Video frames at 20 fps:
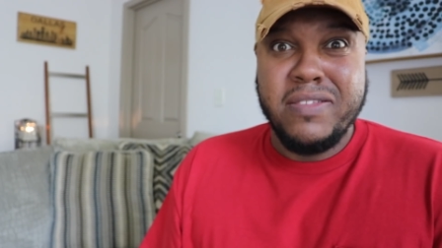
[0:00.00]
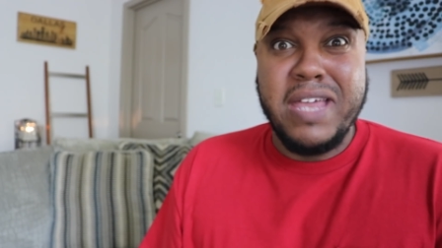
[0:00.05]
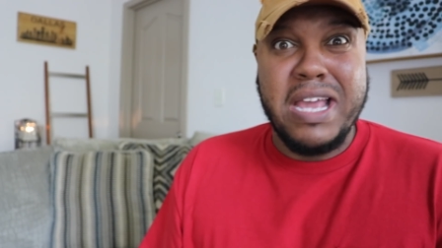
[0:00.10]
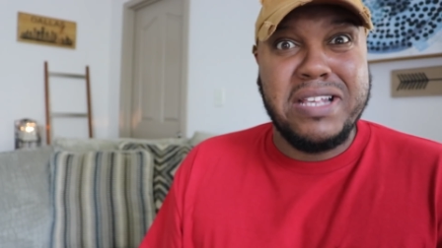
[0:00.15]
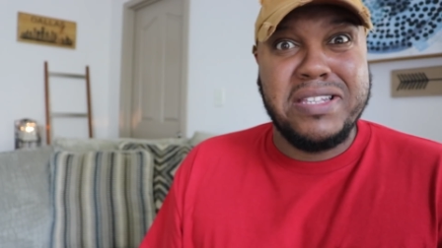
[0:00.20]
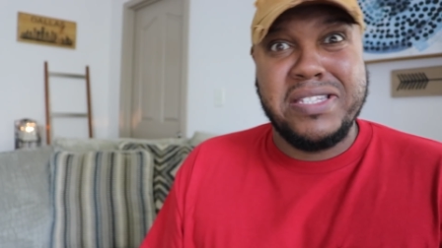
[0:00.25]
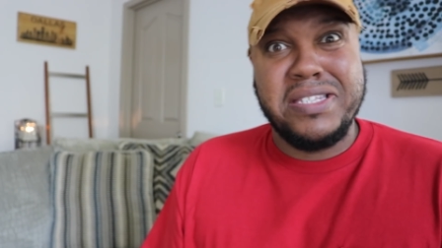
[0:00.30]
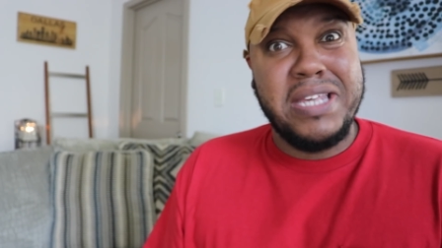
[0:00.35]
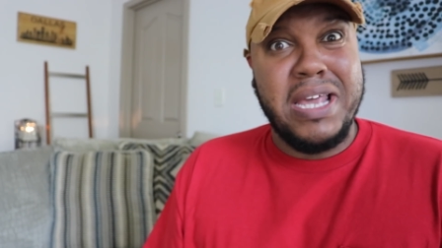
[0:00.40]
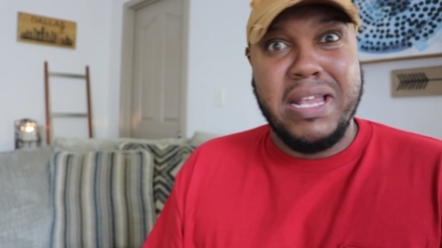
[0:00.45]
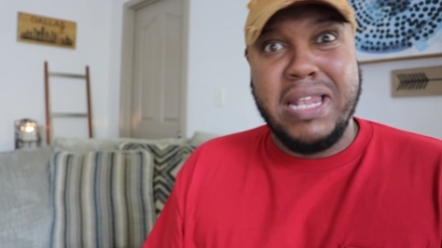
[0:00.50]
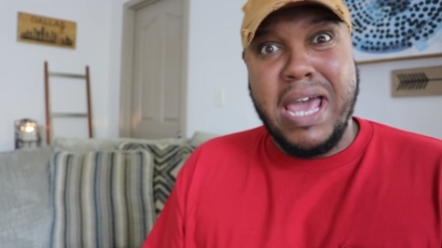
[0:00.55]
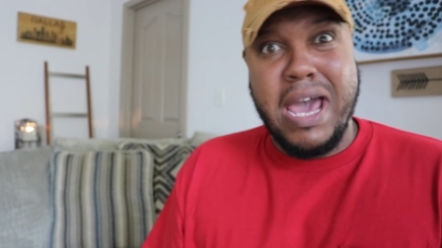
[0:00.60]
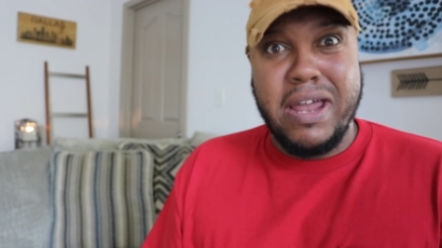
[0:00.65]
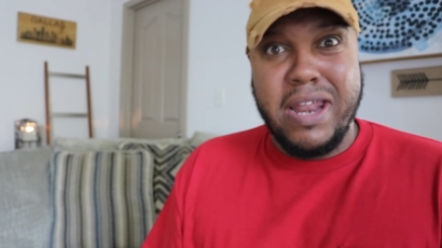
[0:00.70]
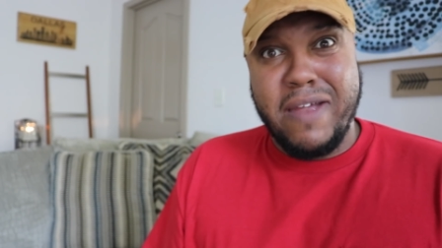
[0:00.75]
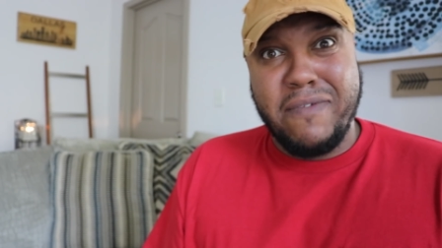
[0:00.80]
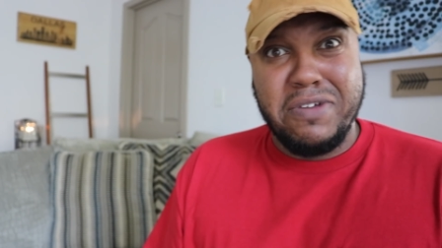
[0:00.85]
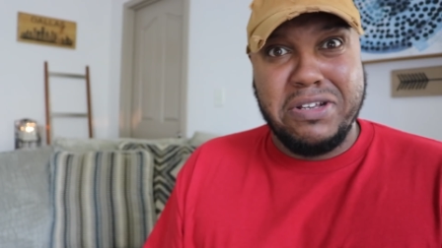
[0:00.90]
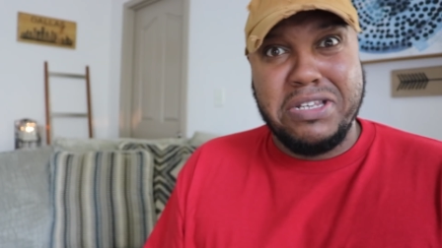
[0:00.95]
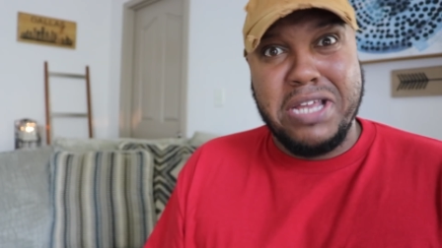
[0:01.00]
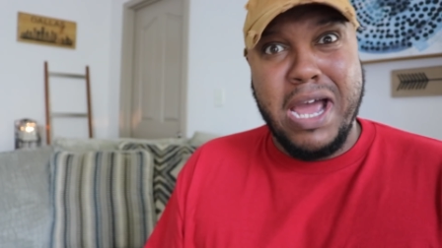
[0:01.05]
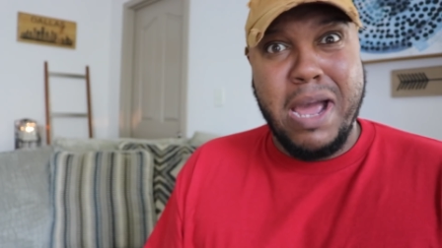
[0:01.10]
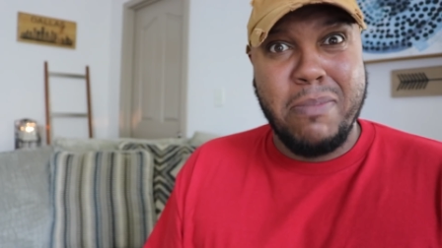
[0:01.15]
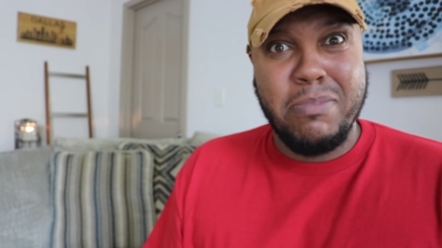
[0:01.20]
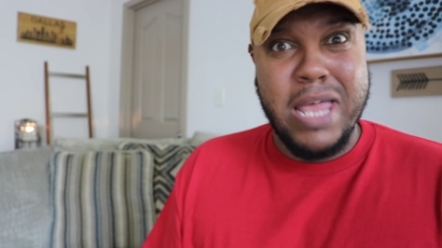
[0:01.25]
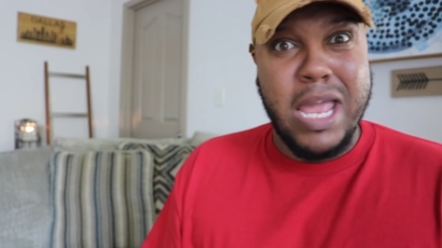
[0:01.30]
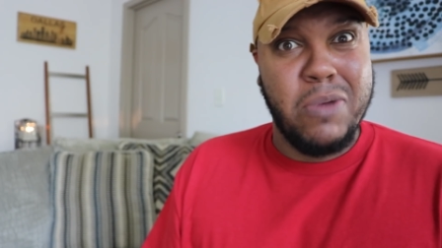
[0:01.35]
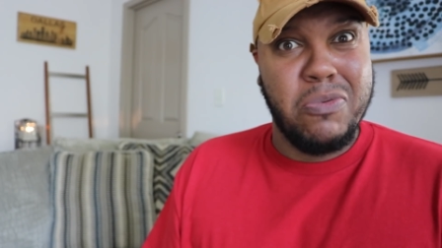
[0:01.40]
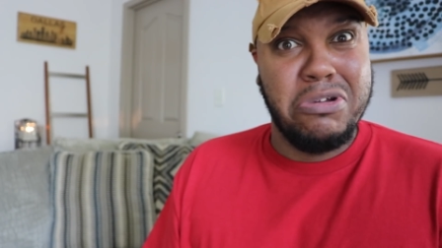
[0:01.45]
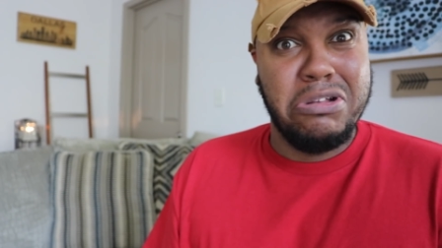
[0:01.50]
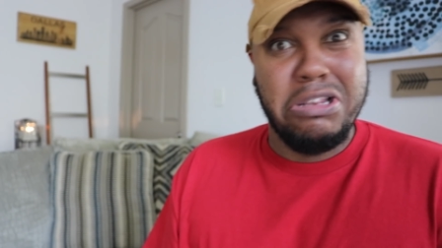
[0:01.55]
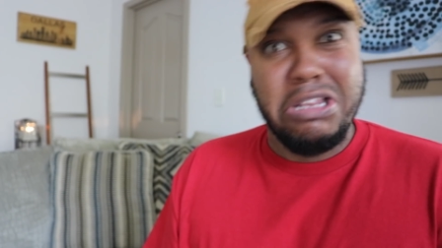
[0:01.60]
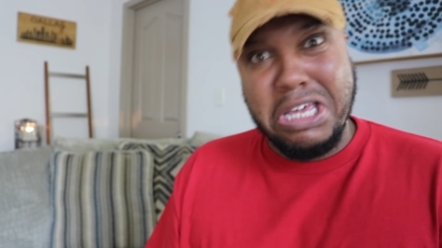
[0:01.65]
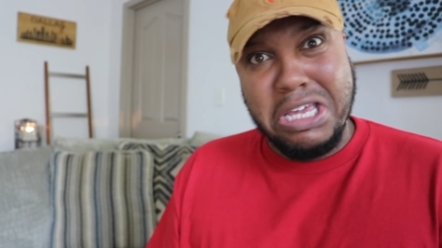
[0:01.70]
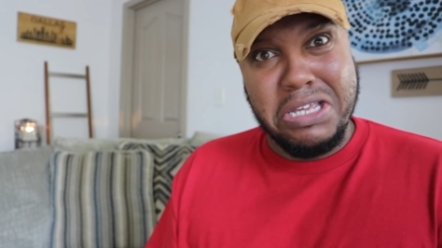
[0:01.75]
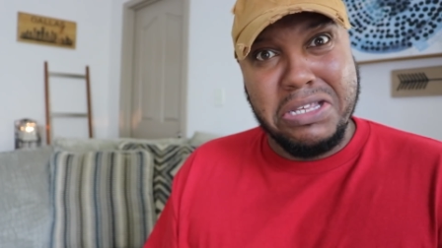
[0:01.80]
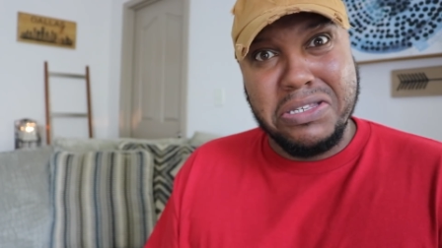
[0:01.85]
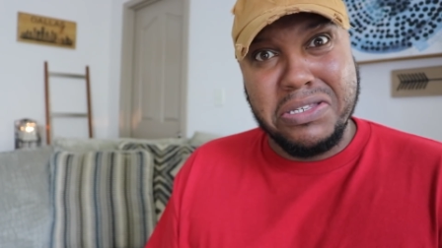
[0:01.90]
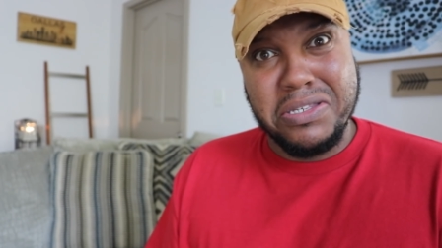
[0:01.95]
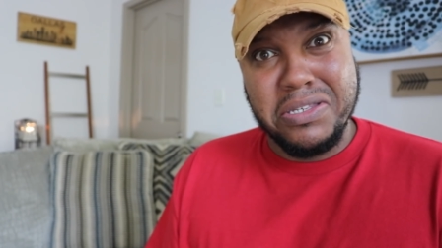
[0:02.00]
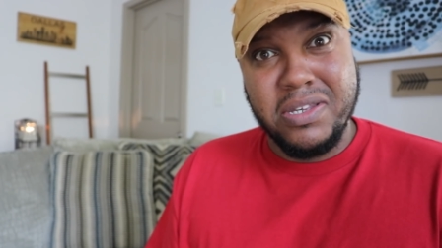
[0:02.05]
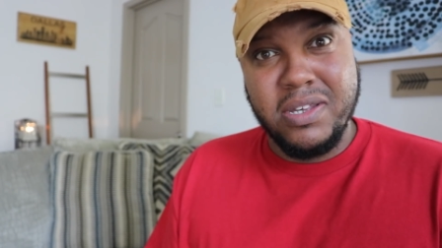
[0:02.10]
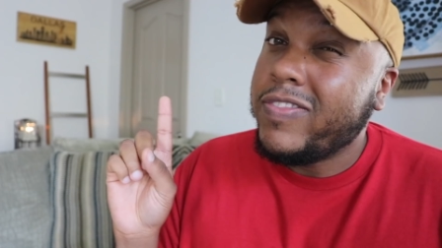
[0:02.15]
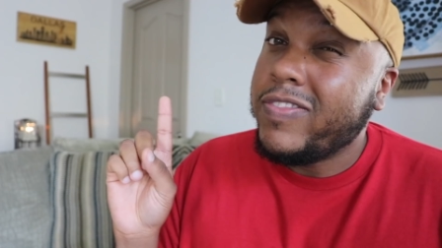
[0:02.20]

they sell out every time they release.